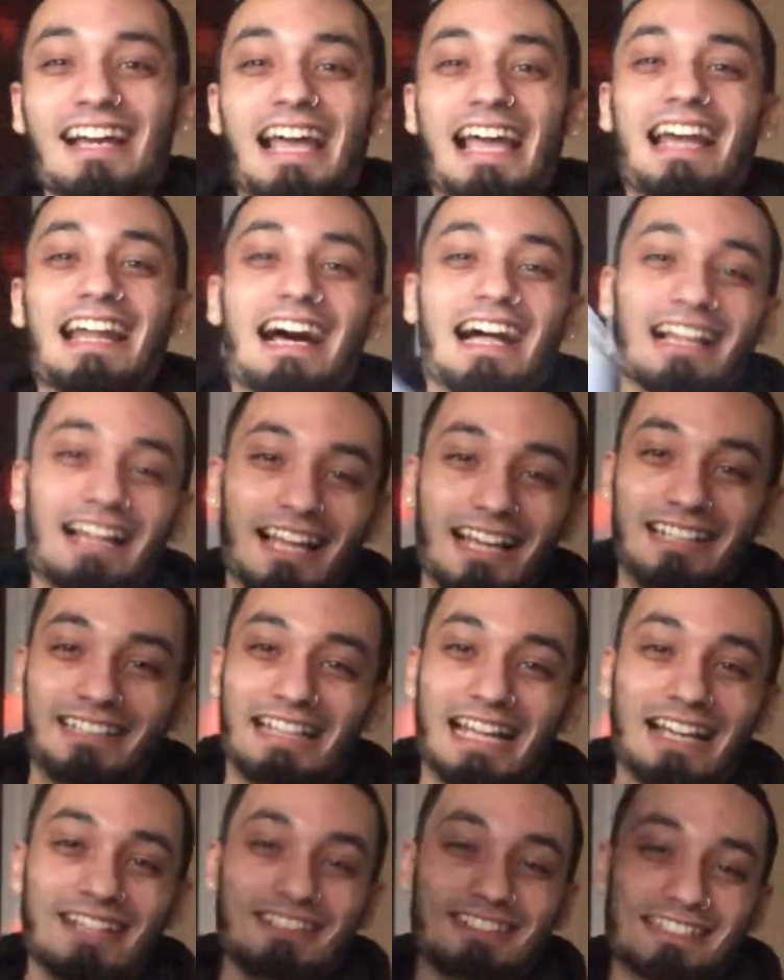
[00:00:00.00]
And I like
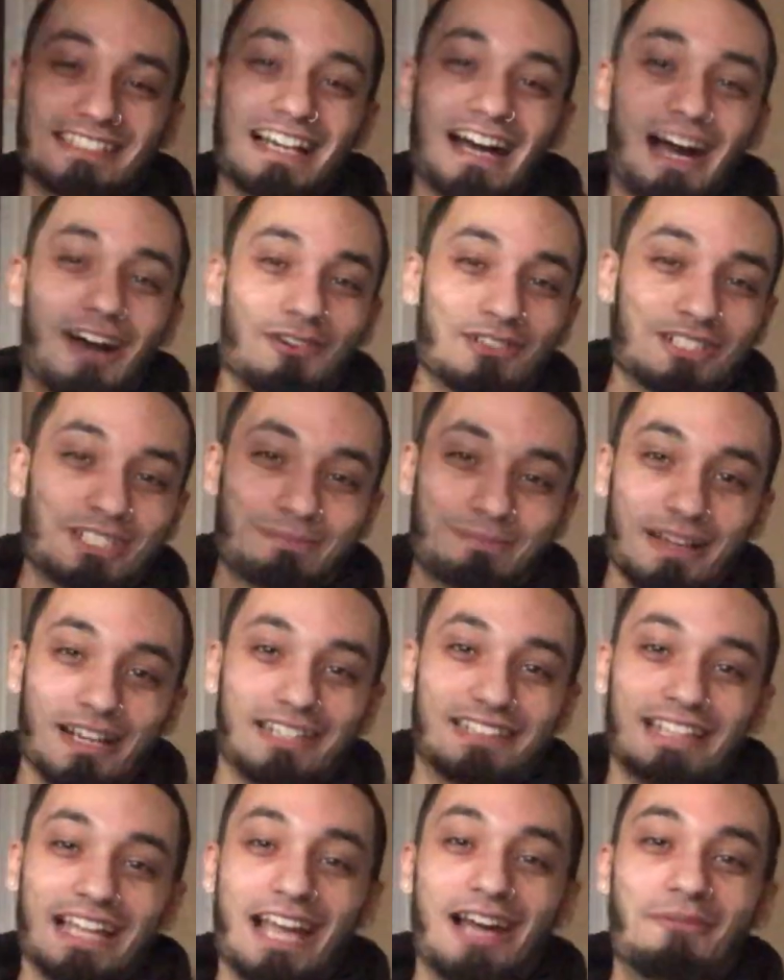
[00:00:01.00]
that. You see, I
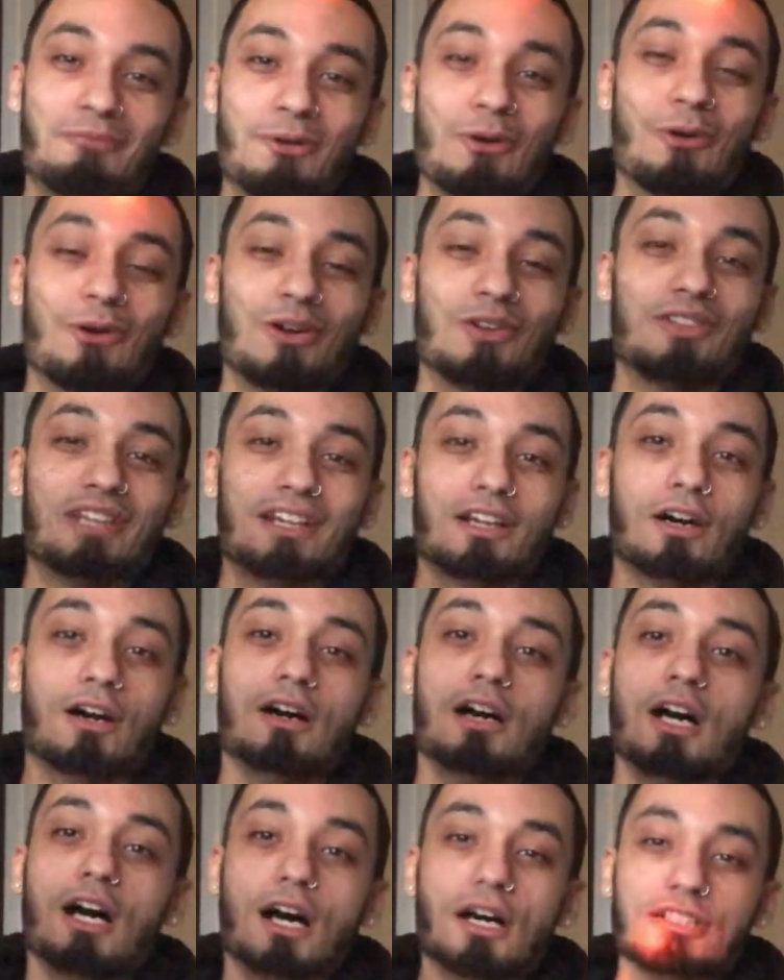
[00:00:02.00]
respect that more than
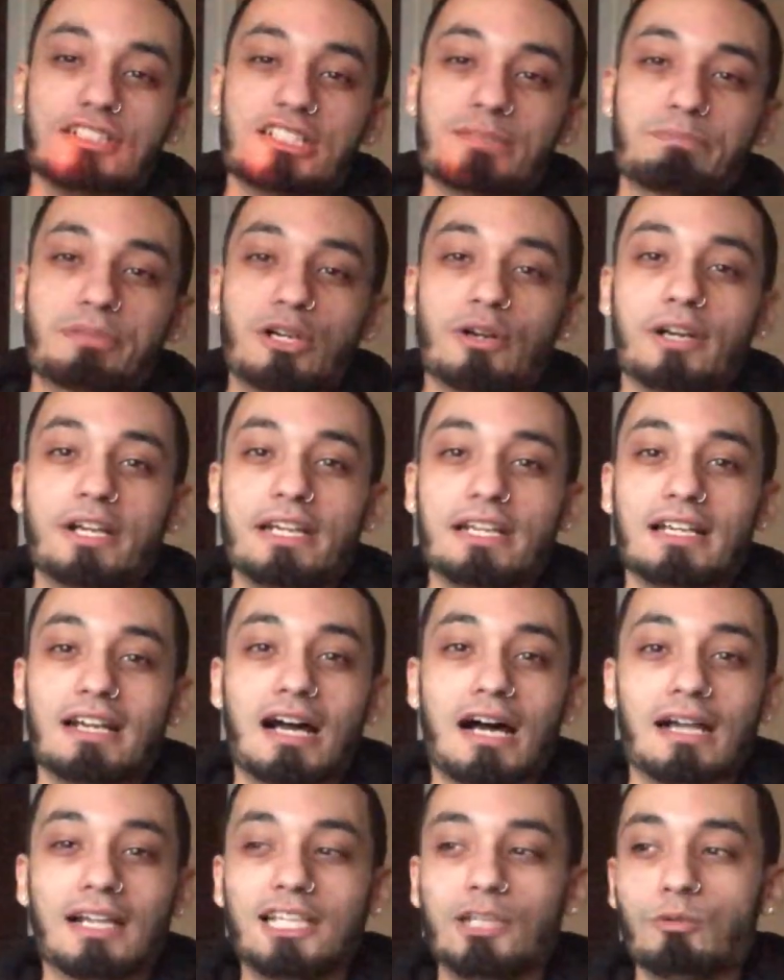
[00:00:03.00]
a, a spirit in
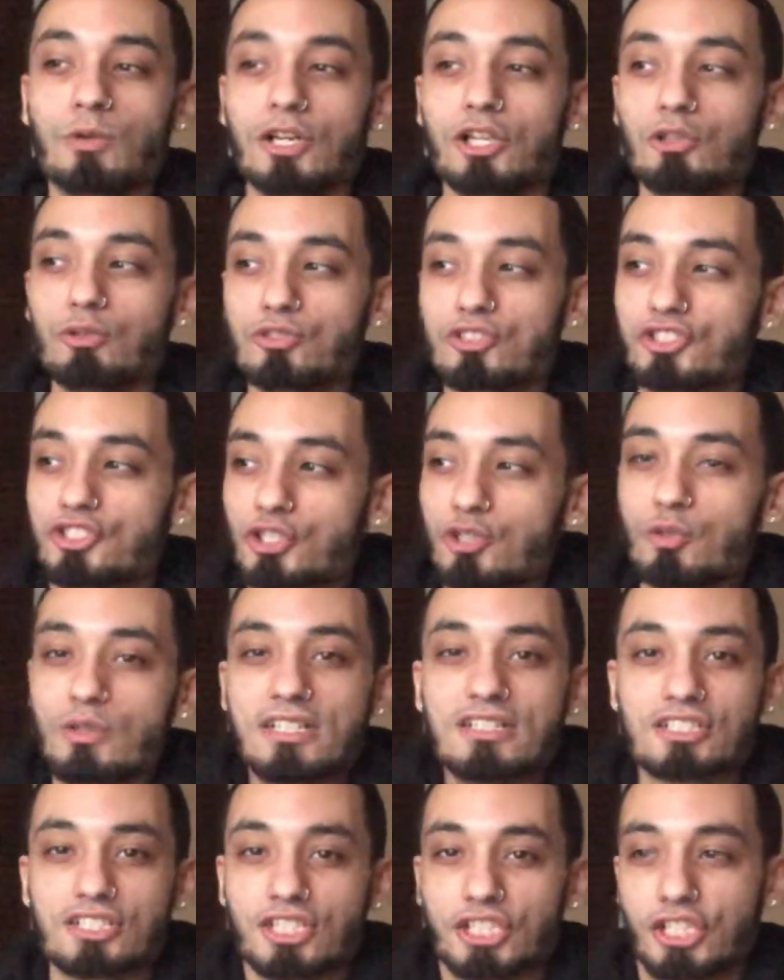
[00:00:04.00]
Hollywood who's too
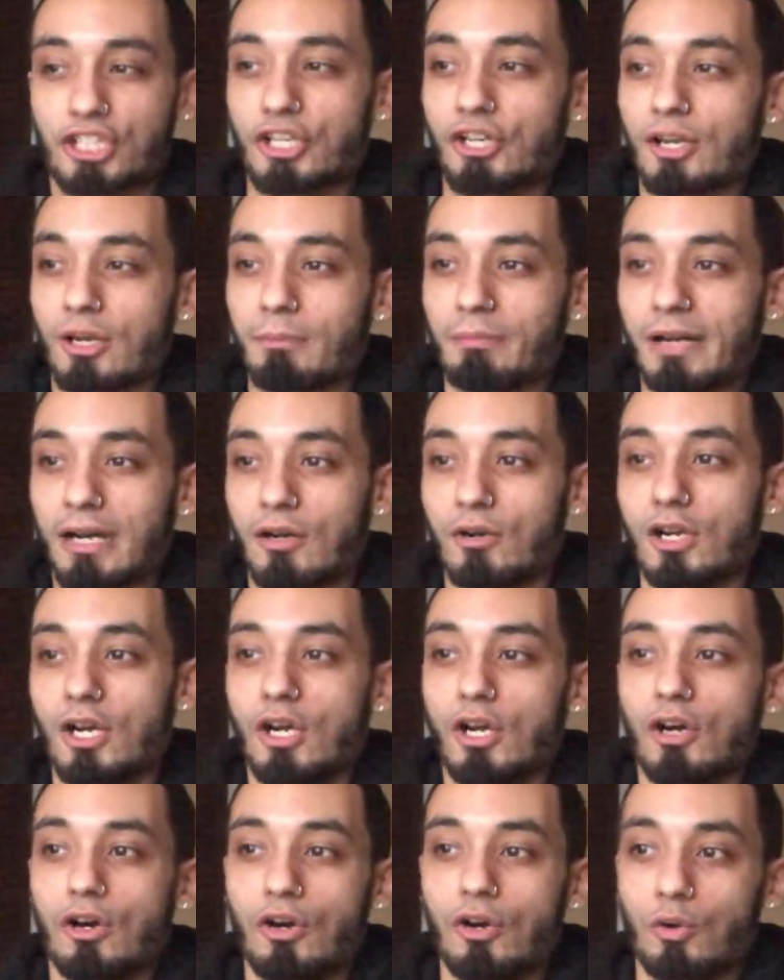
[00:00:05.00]
insecure about,
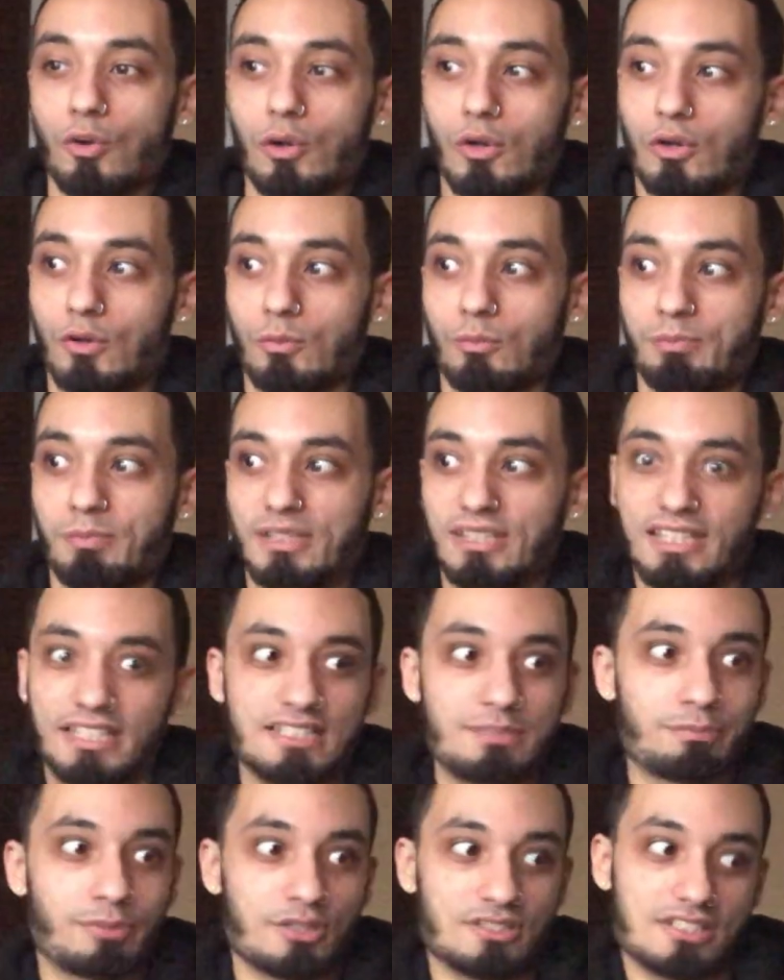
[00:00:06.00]
oh, oh, but
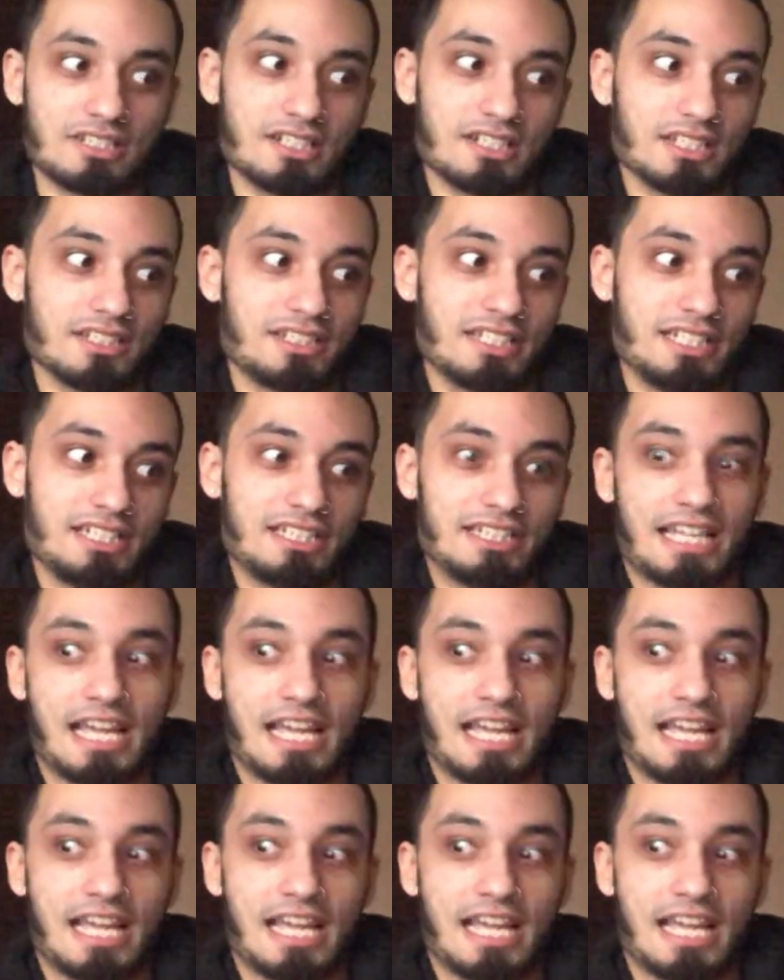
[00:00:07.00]
this person's gonna think